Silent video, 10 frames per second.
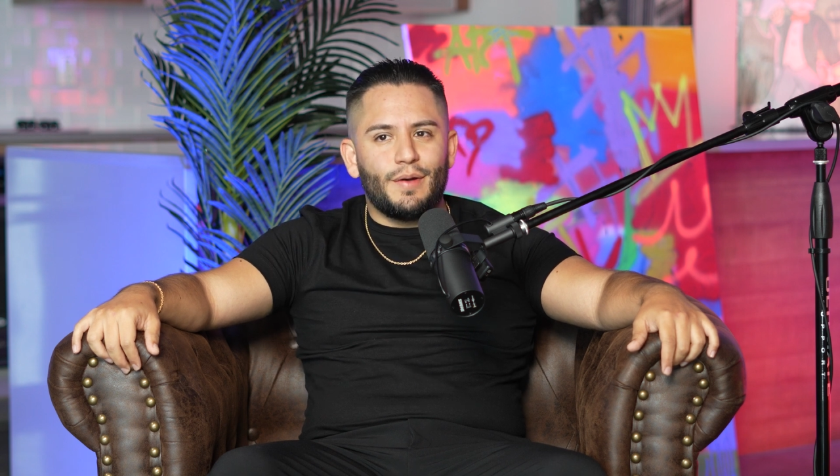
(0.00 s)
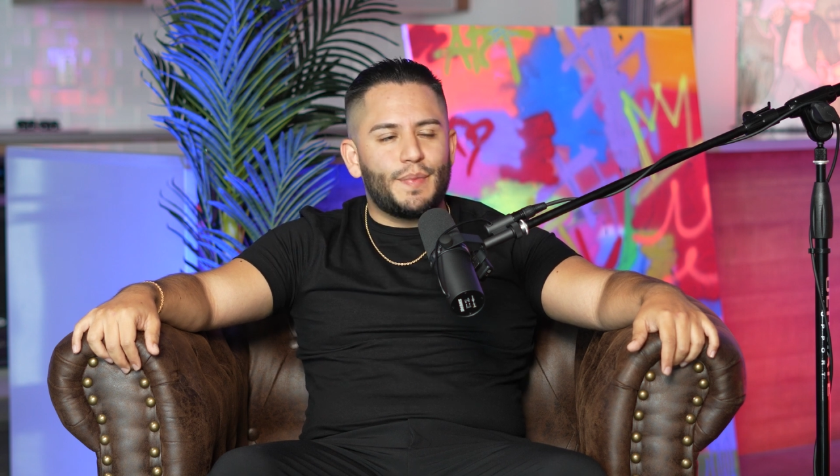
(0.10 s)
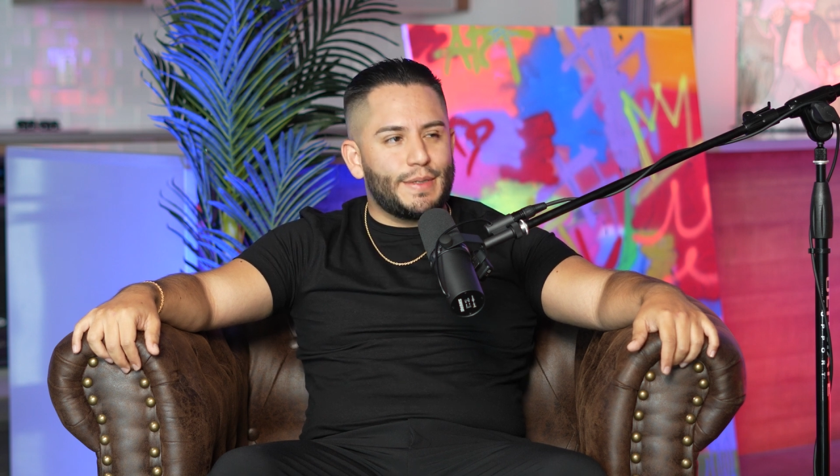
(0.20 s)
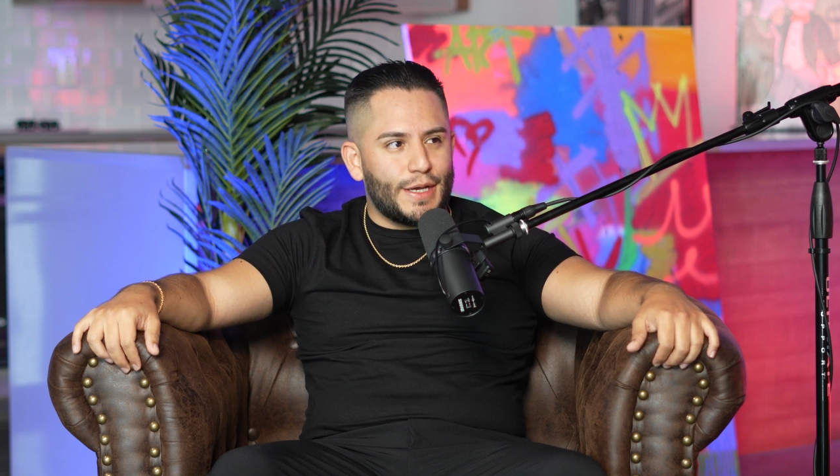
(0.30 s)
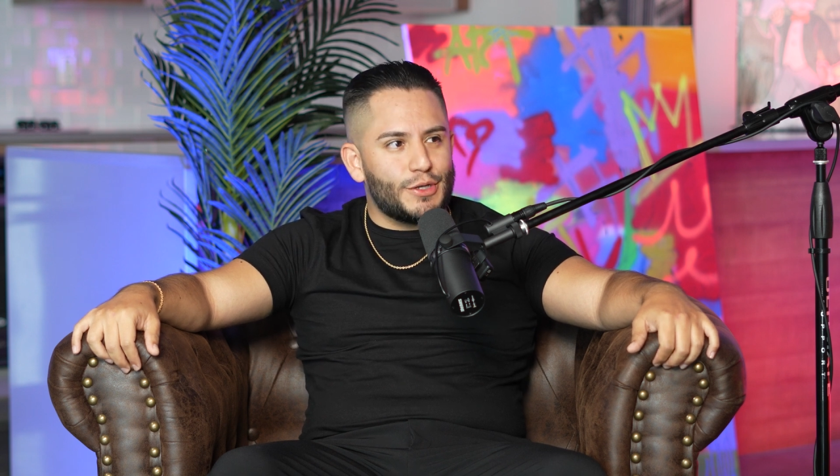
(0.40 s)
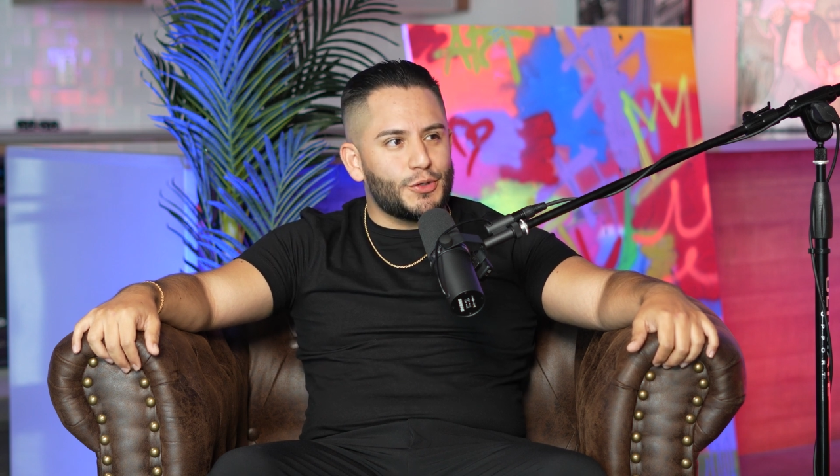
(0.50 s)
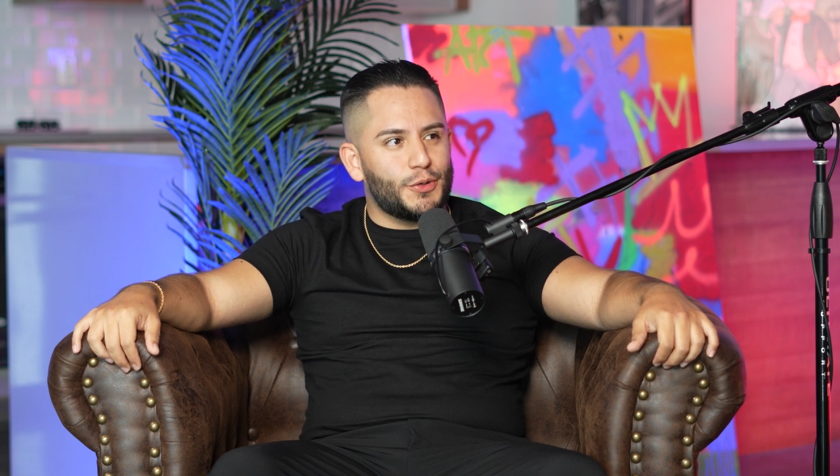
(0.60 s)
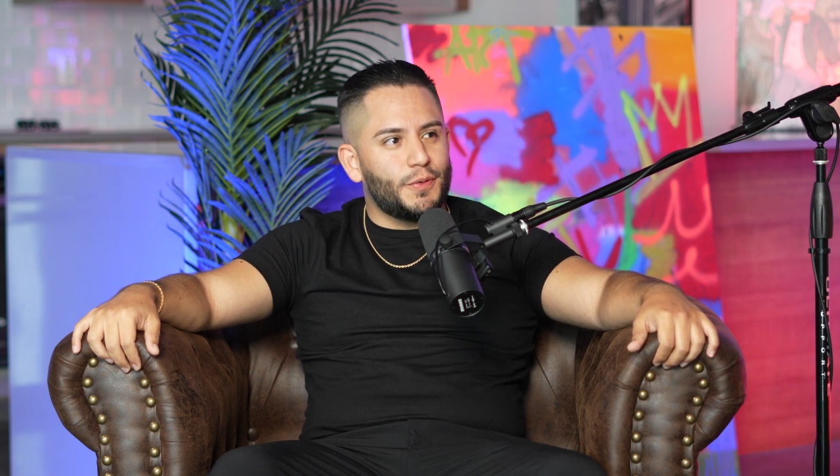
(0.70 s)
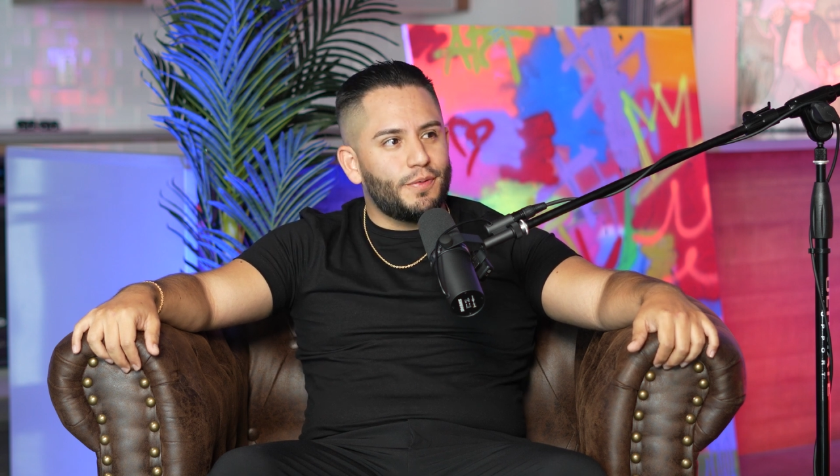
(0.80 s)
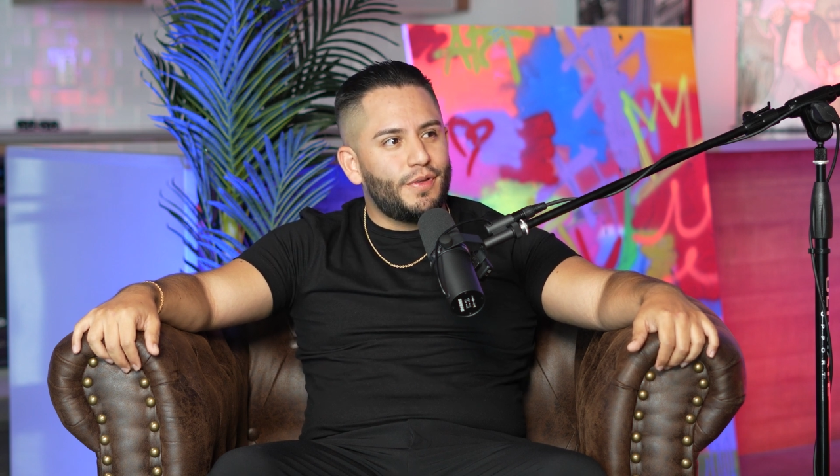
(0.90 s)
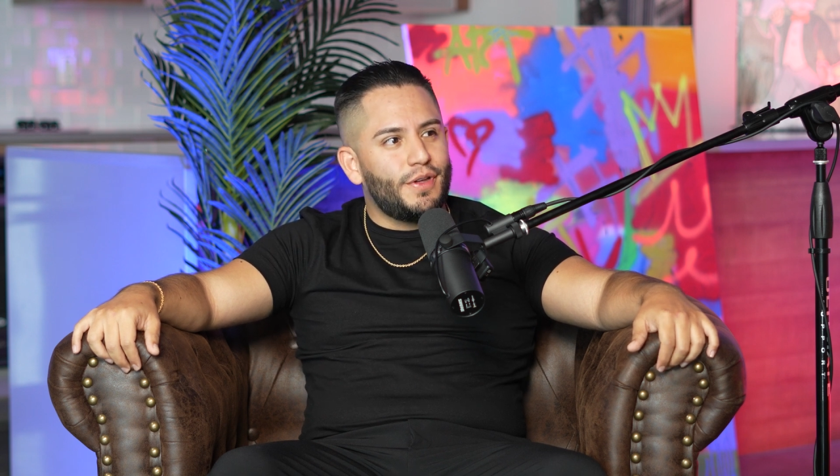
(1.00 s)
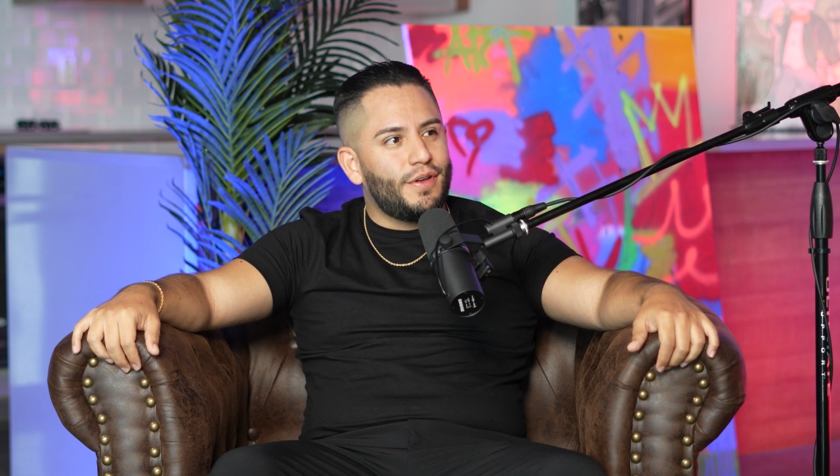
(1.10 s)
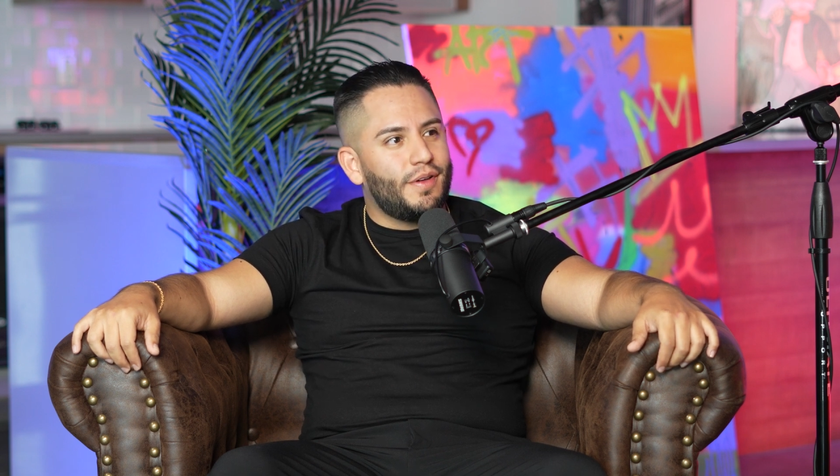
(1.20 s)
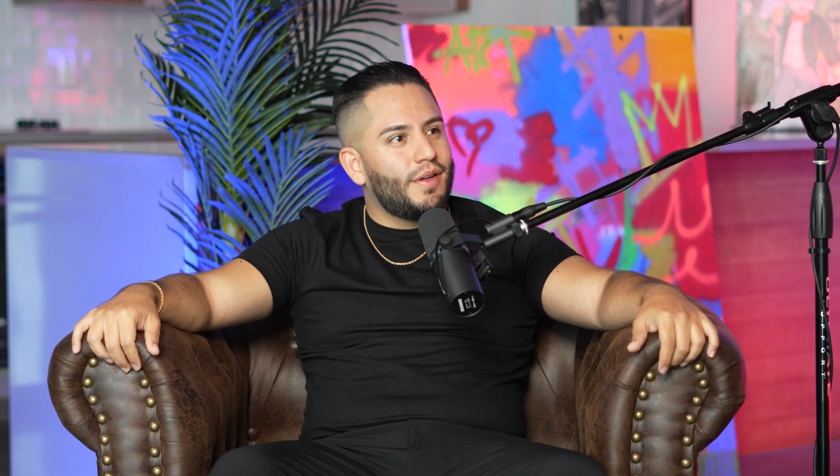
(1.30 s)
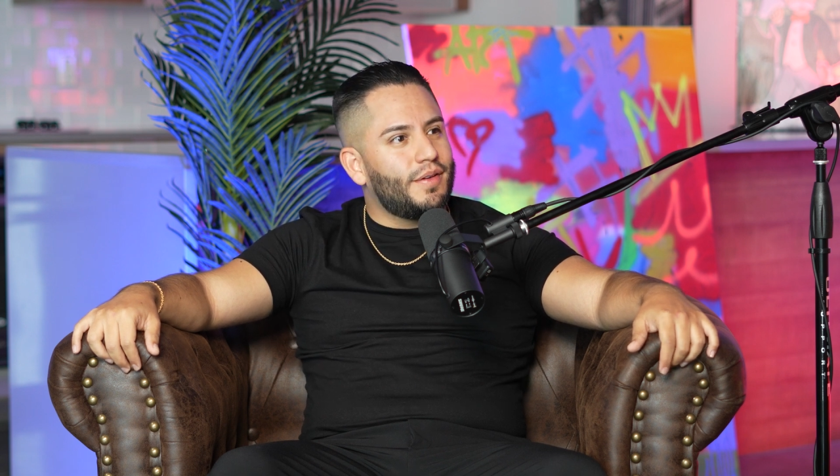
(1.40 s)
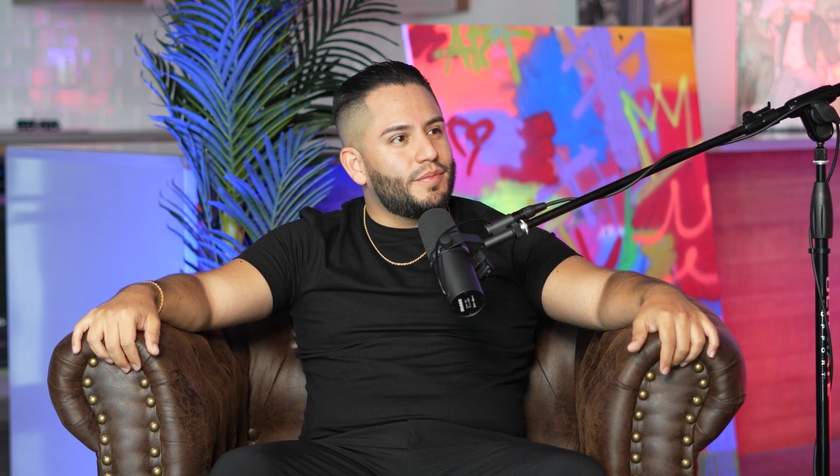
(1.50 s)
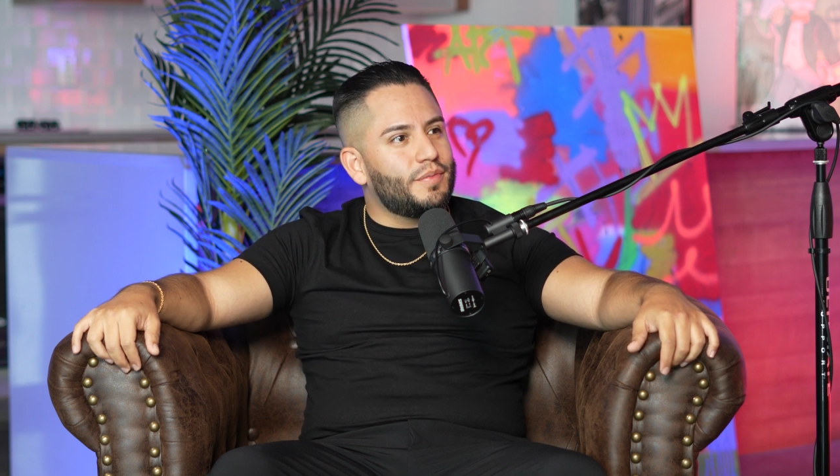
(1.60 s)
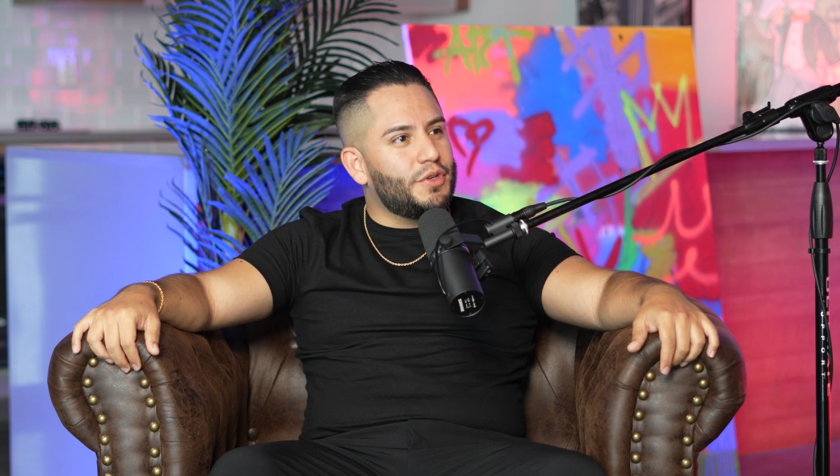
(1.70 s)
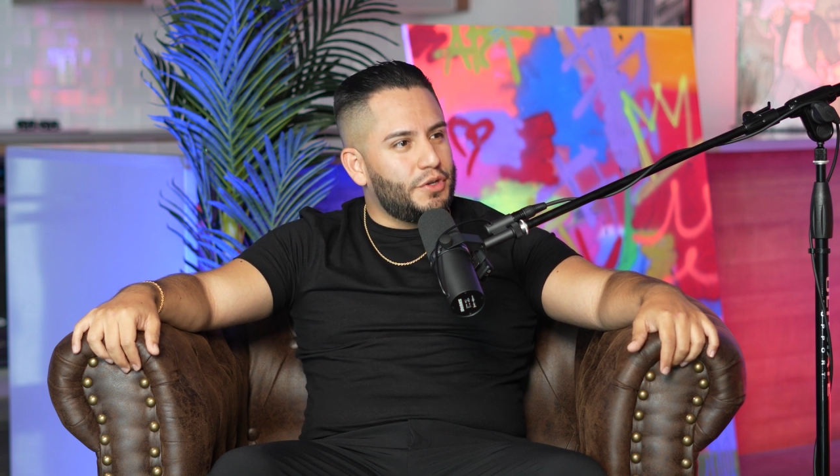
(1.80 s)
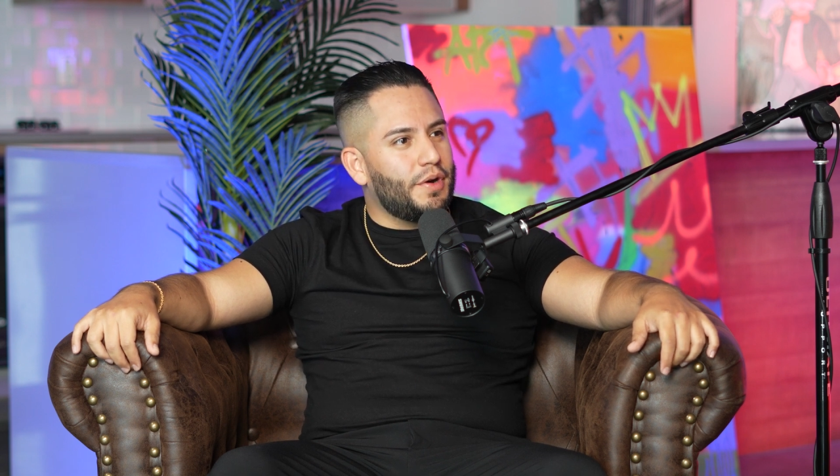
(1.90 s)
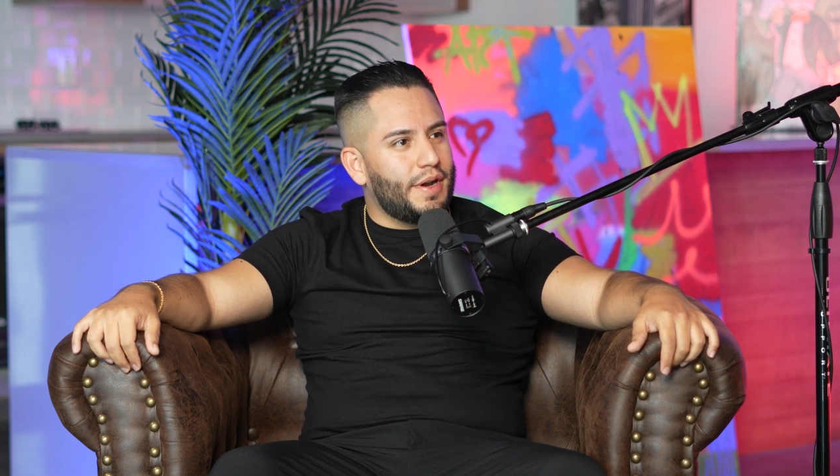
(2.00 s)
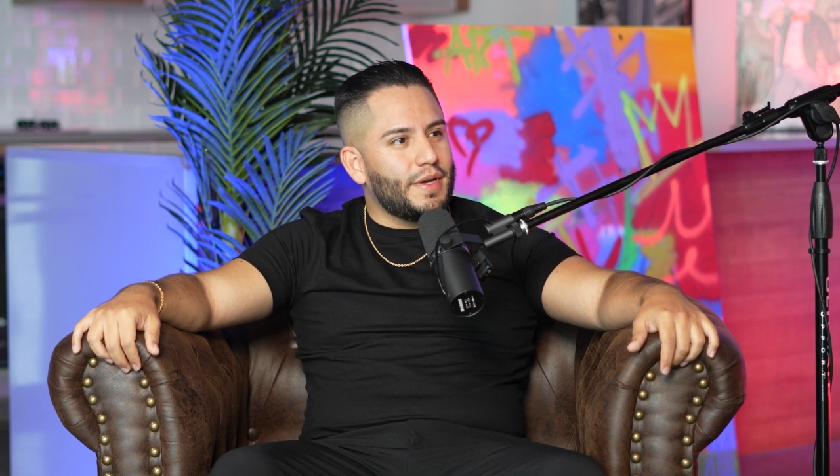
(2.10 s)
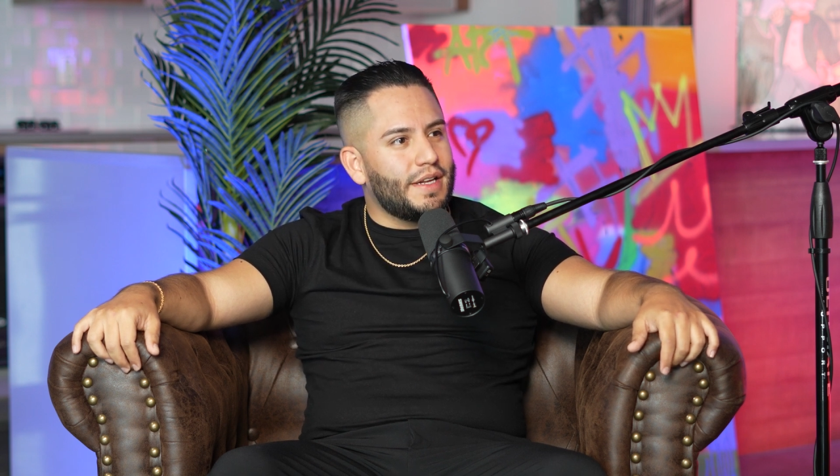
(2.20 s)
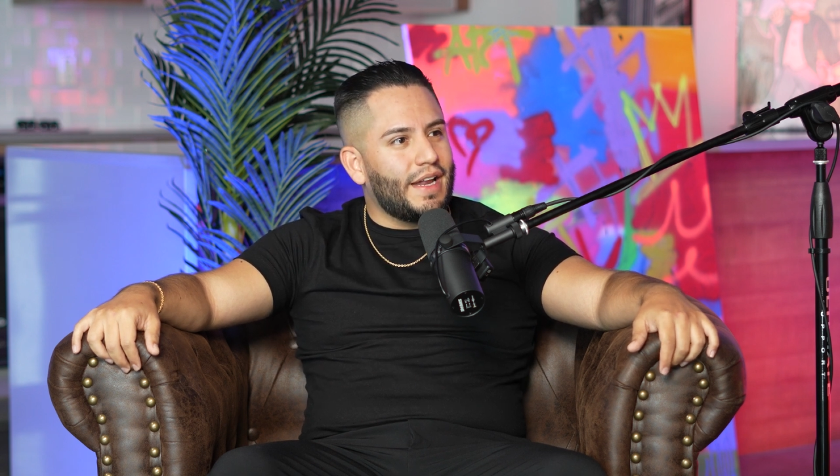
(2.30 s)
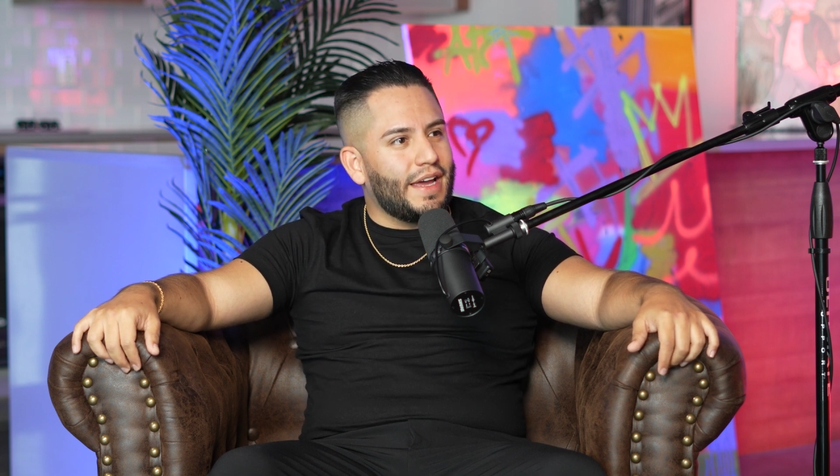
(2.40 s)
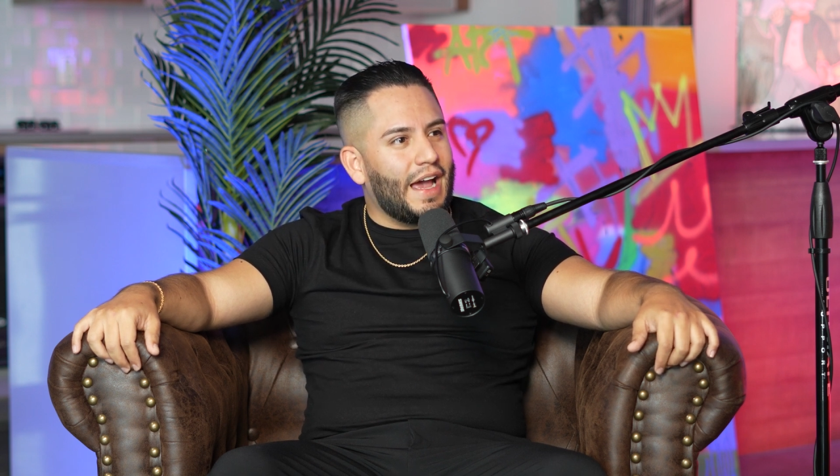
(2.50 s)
potential. You know what I mean? Like